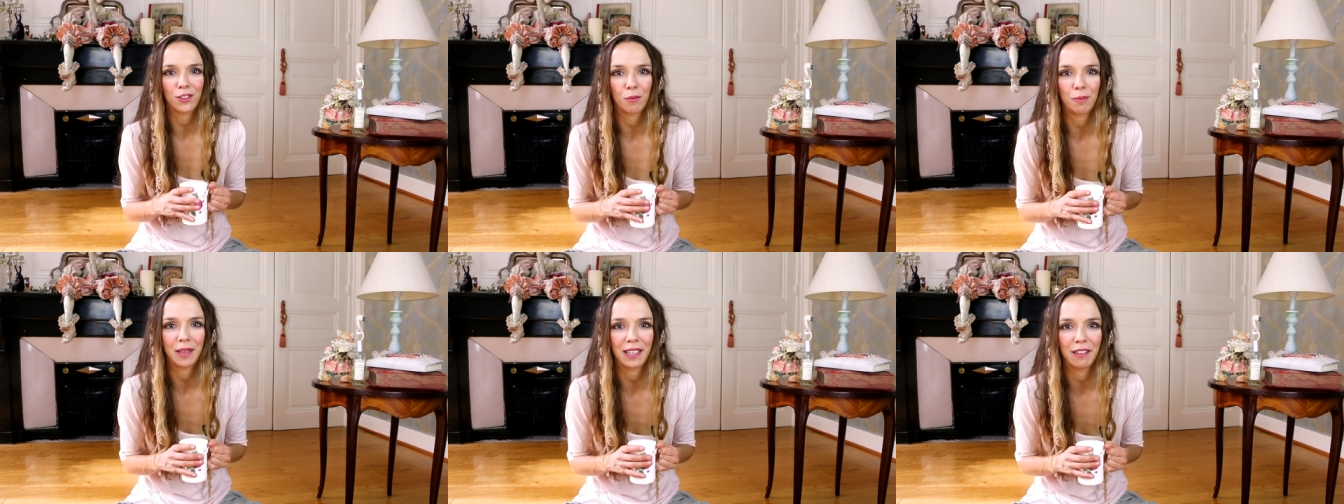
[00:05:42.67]

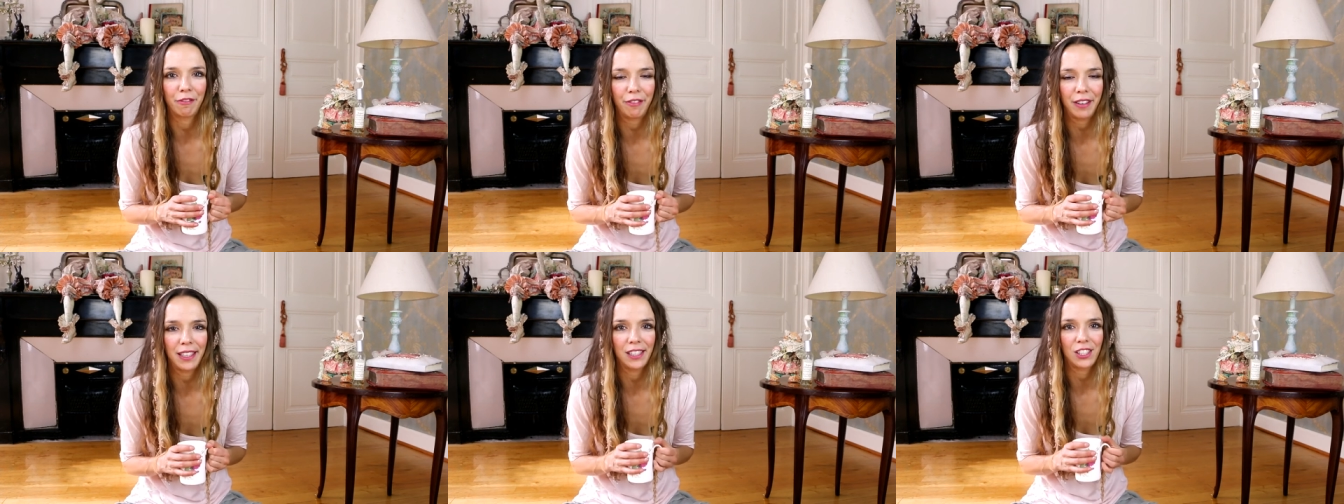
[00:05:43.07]
to be
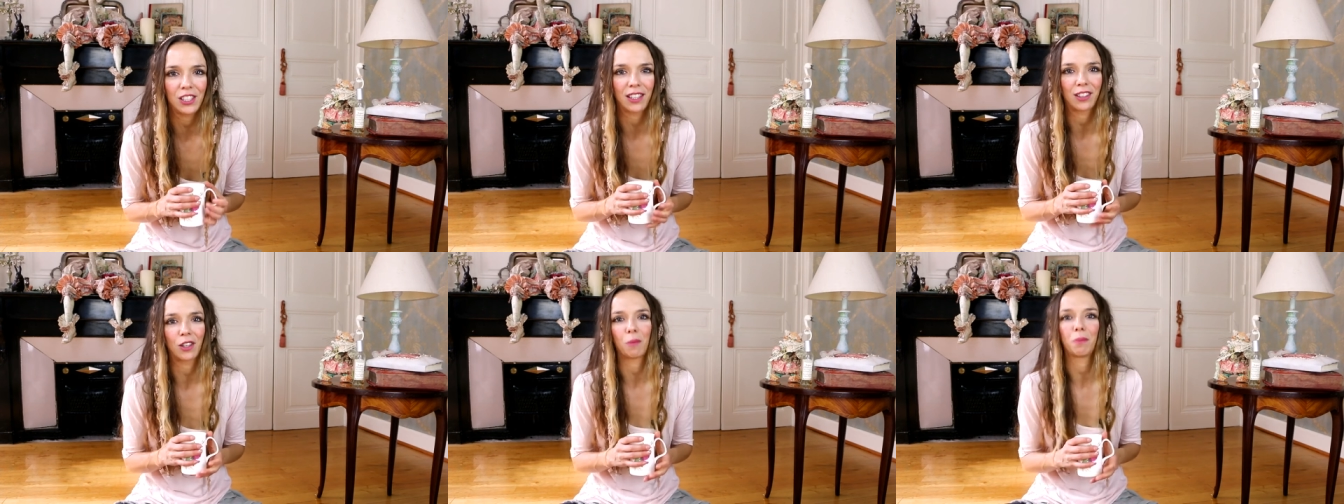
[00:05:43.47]

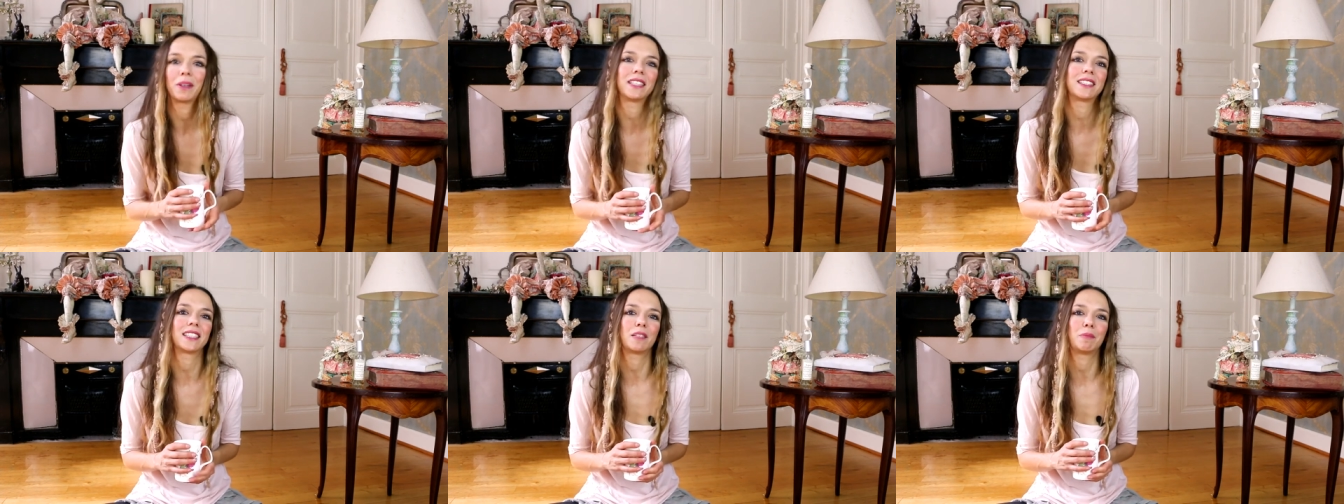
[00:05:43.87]
finished and
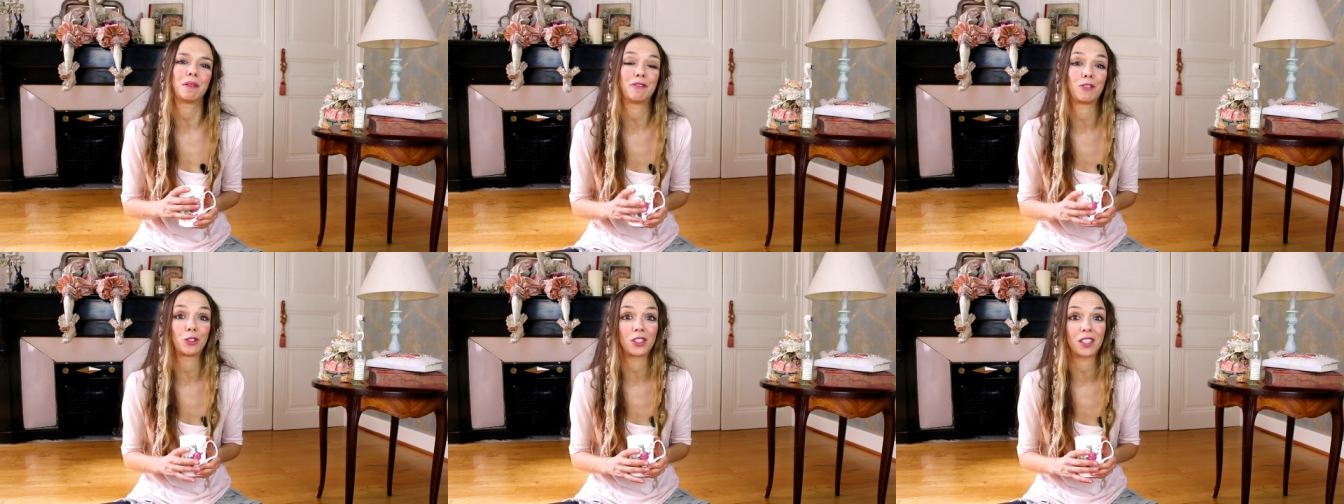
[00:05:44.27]
completed
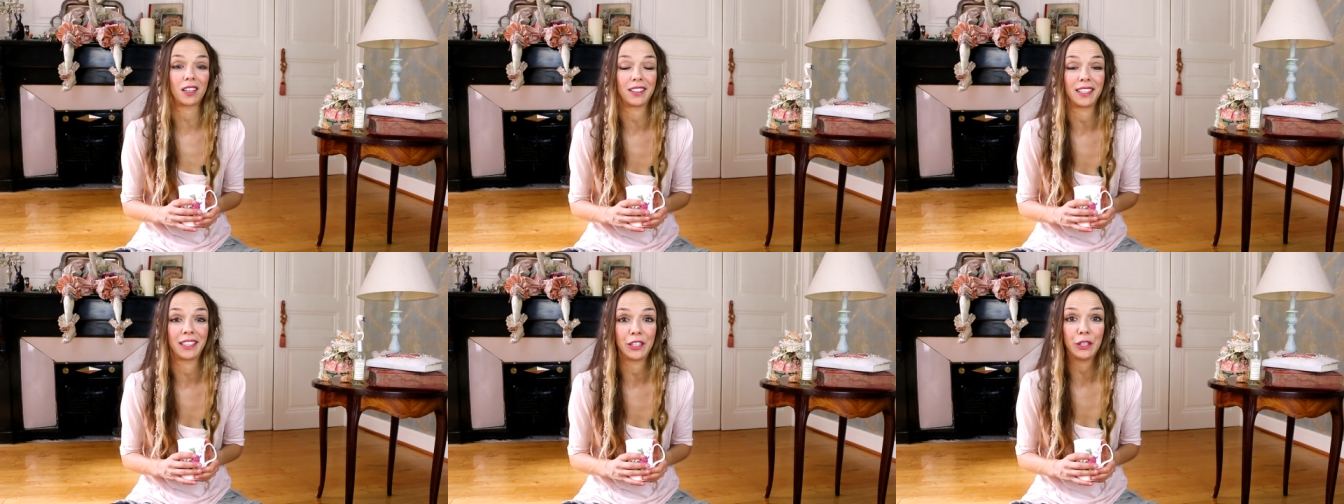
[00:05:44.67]
before
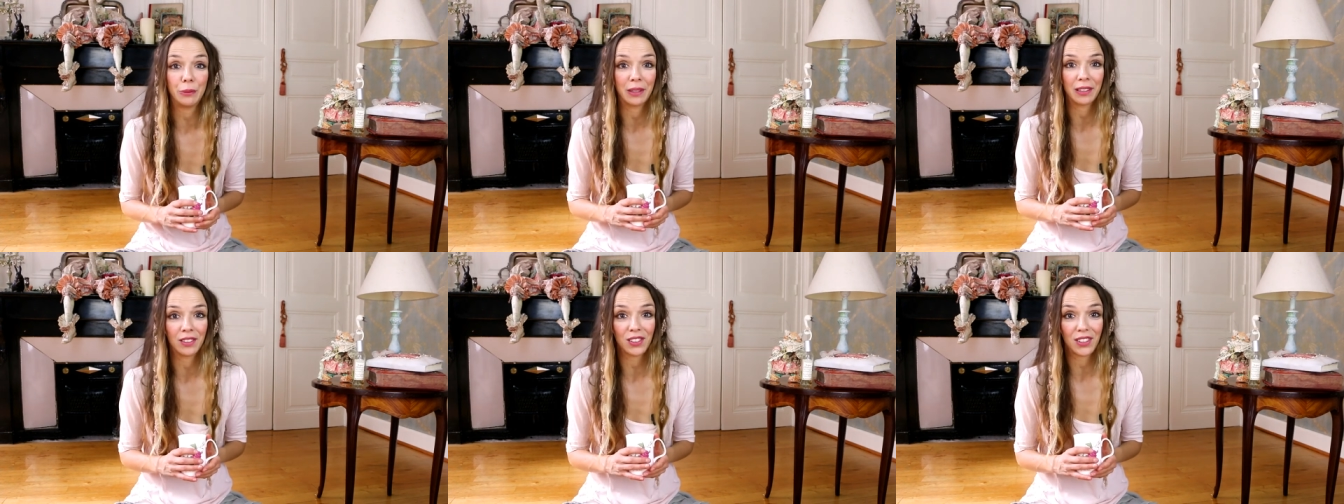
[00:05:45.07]
starting new
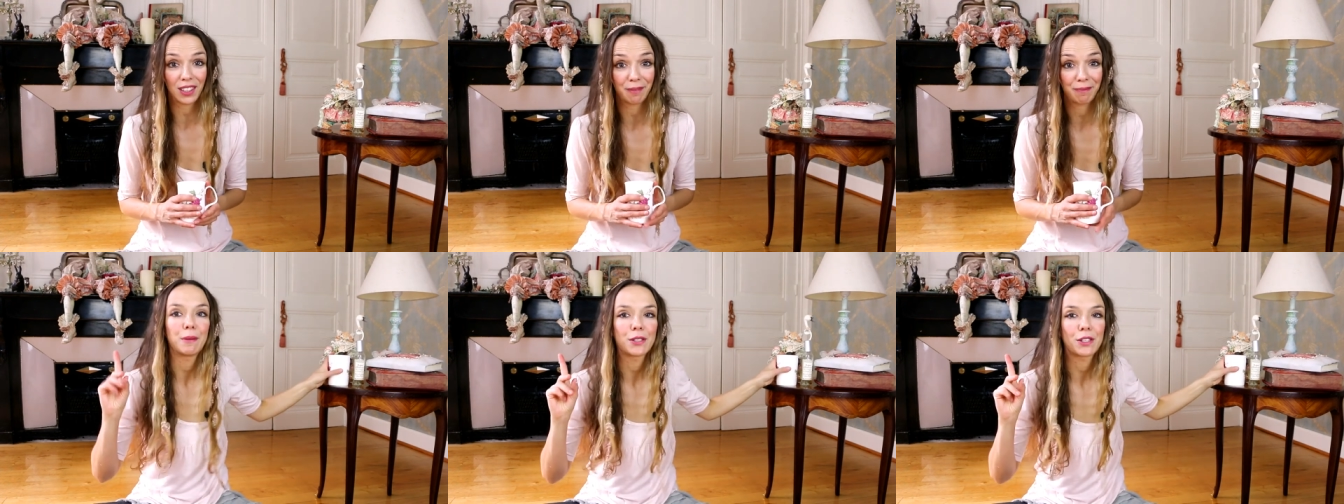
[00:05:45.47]

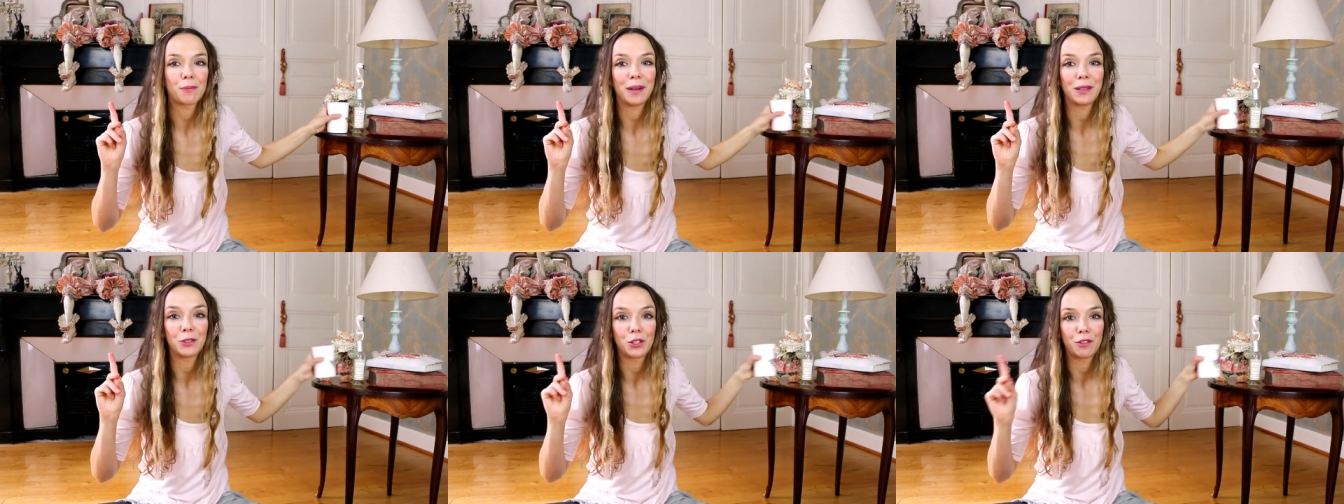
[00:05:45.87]
ones. I was
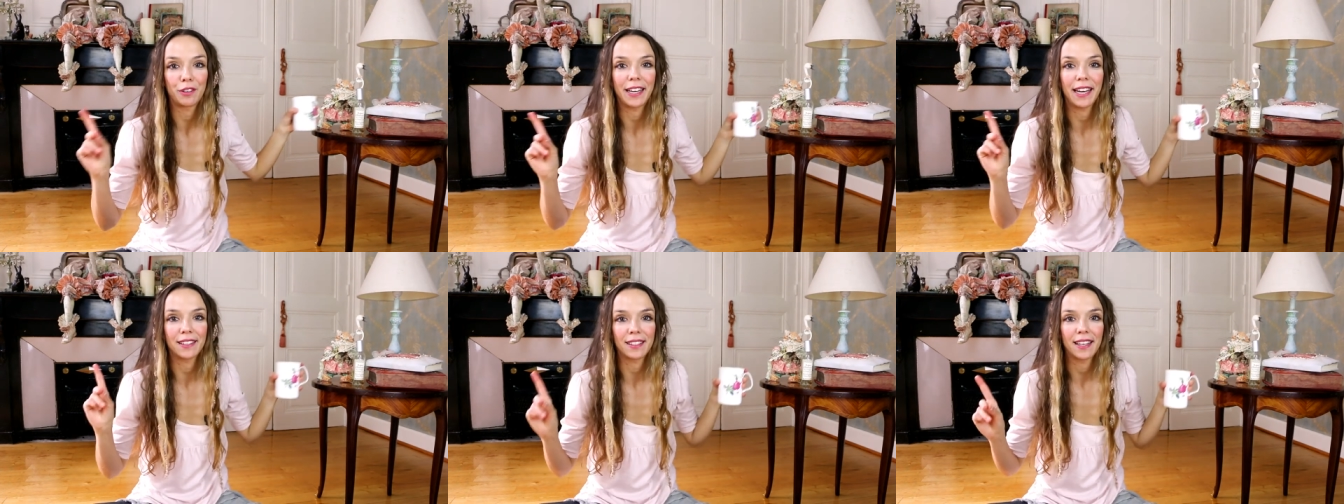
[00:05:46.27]
about to
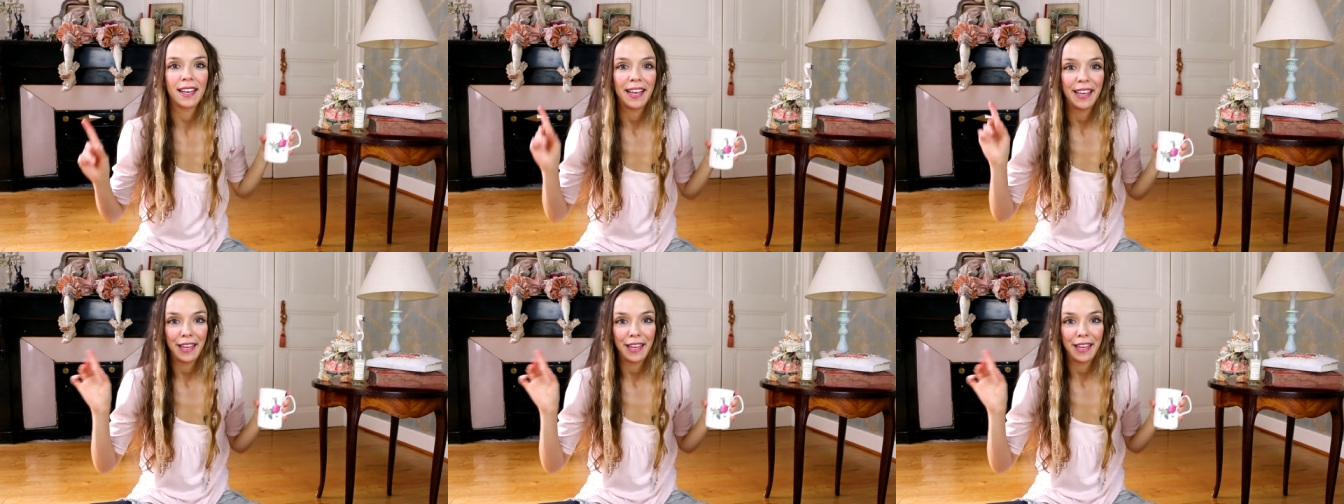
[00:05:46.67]
forget.